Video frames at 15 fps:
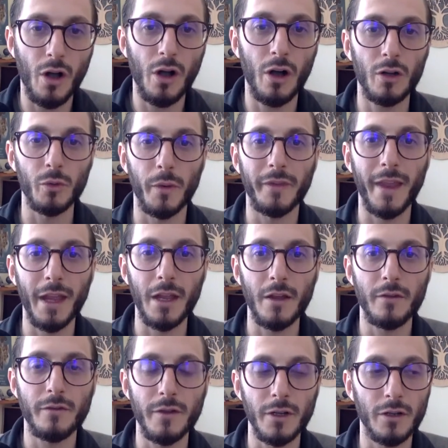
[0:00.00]
called, when
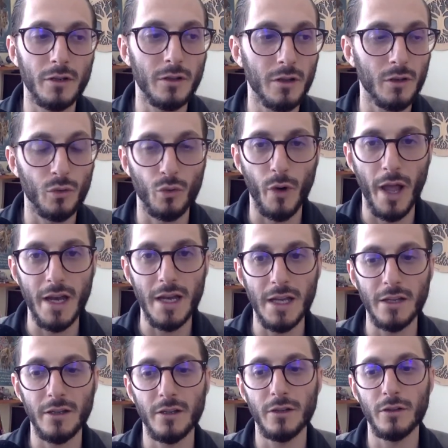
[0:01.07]
they feel
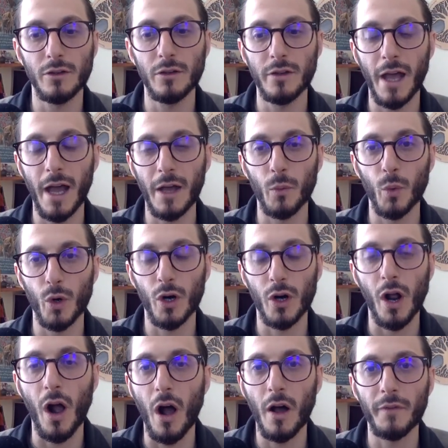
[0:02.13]
ready to do that
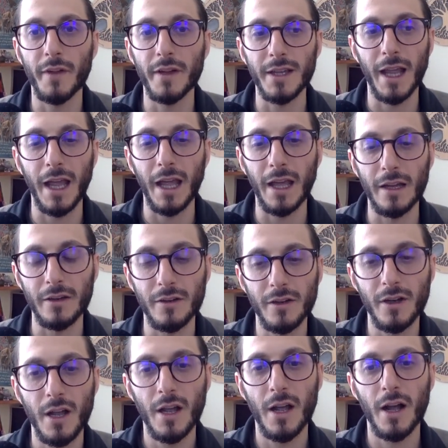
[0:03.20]
work on the
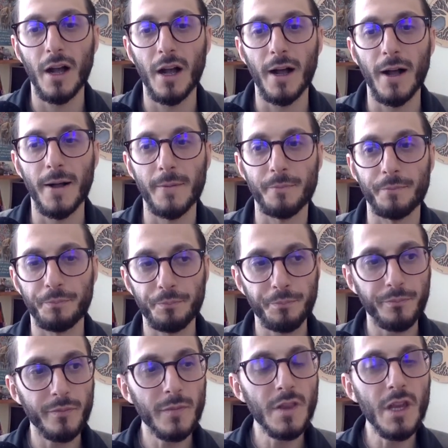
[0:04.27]
land, um,
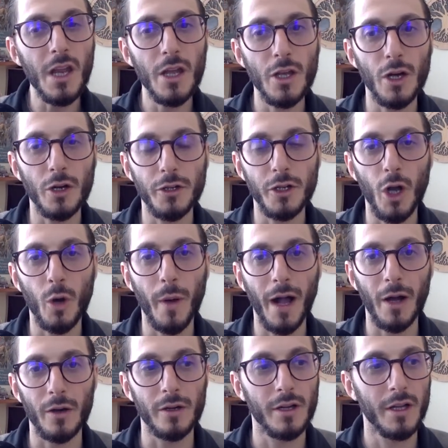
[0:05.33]
to go
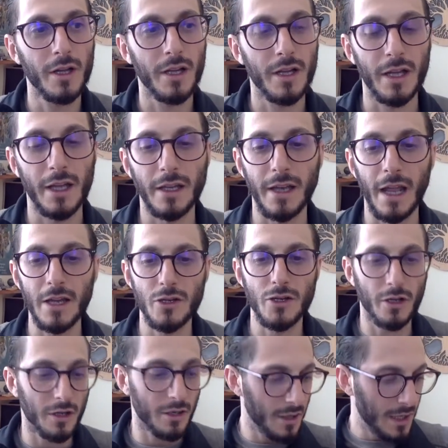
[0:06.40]
out in
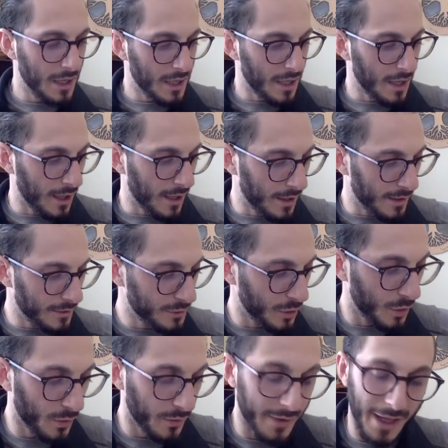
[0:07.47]
nature.
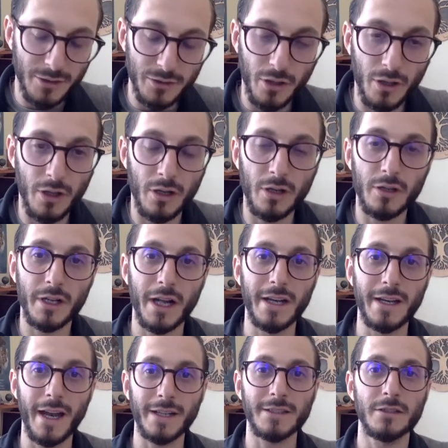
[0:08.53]
So that's all
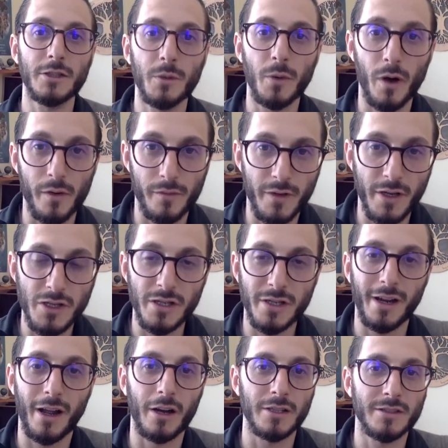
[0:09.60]
connected to our
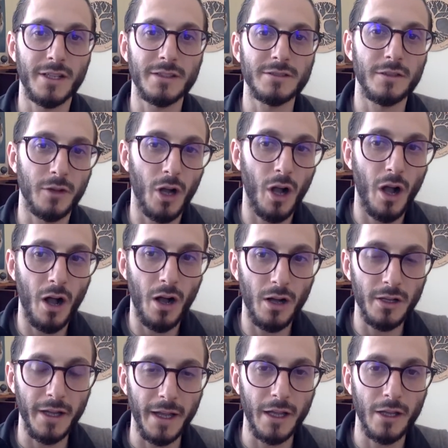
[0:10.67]
vision, our sense of
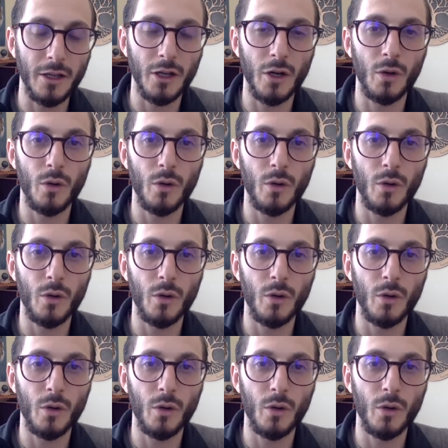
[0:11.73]
calling,